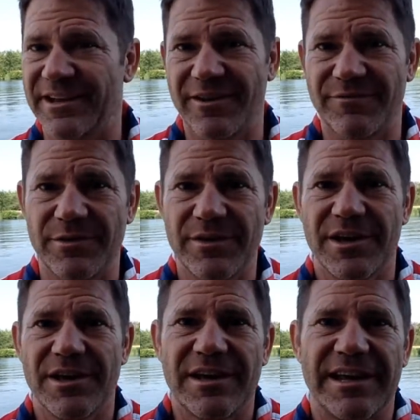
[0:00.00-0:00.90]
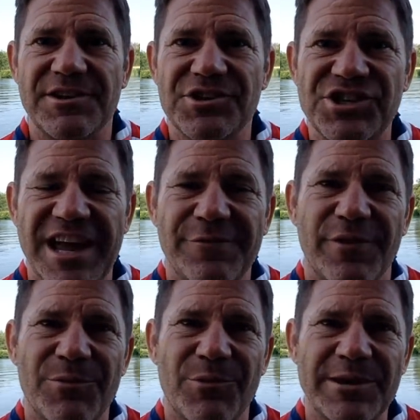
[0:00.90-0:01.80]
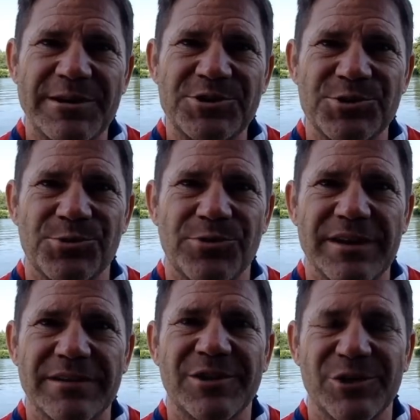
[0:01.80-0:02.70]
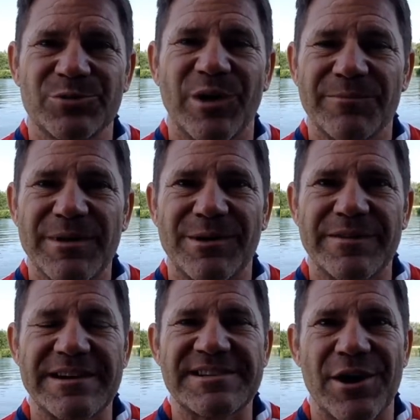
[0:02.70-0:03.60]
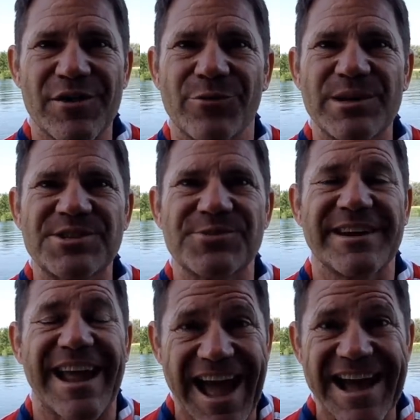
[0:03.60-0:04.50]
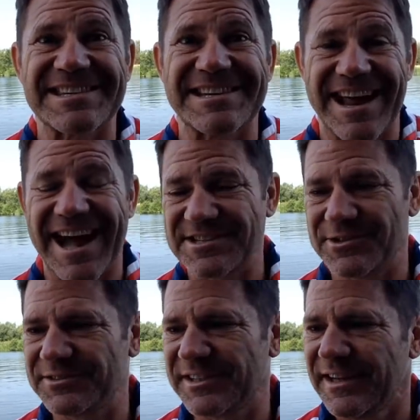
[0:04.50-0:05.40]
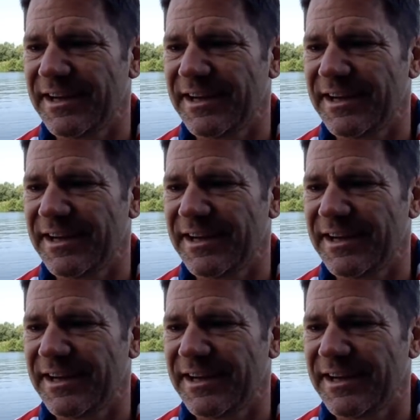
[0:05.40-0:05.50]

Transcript: You know, if you, in your shed, find one in a drawer, it could well be one that is overwintering as an adult.